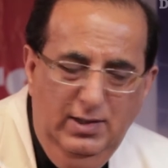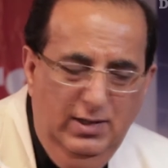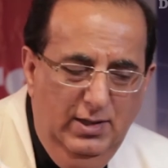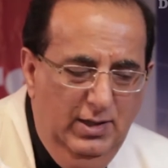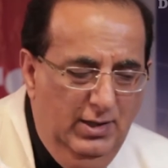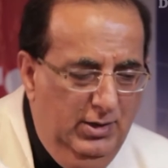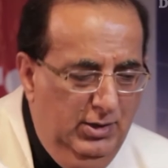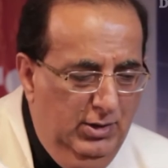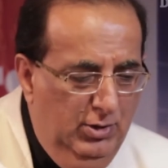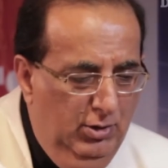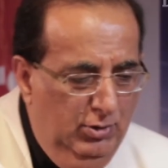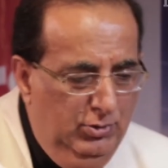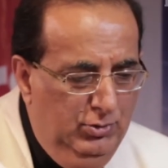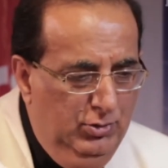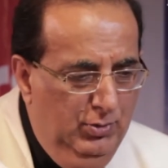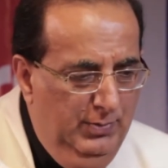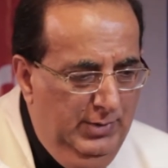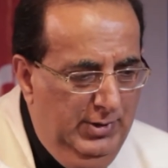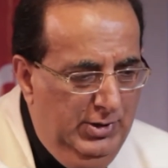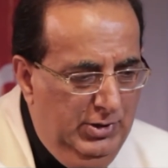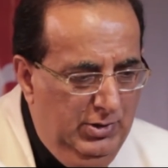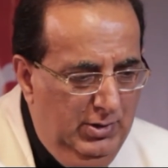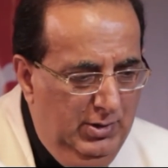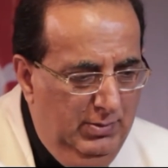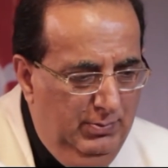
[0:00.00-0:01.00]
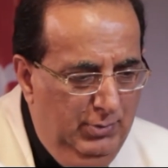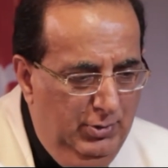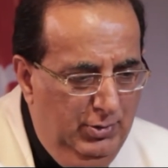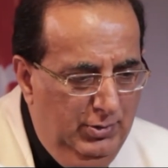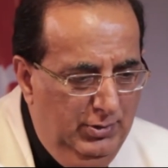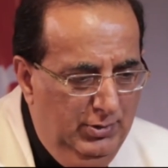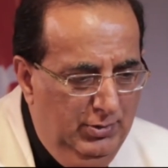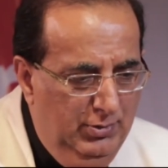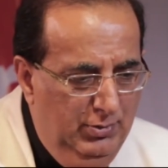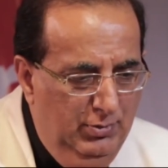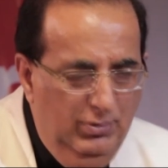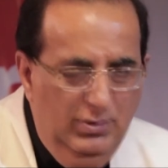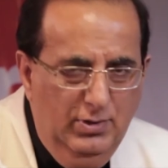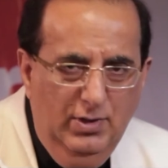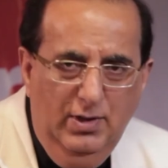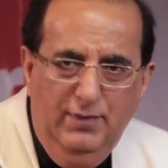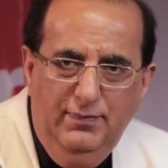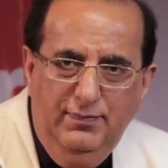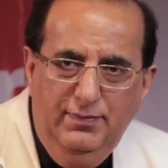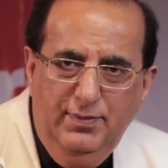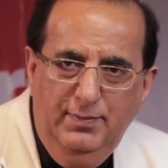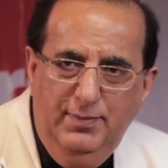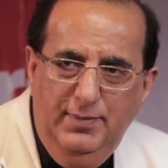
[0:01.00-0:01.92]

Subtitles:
And he also mentioned about the role of a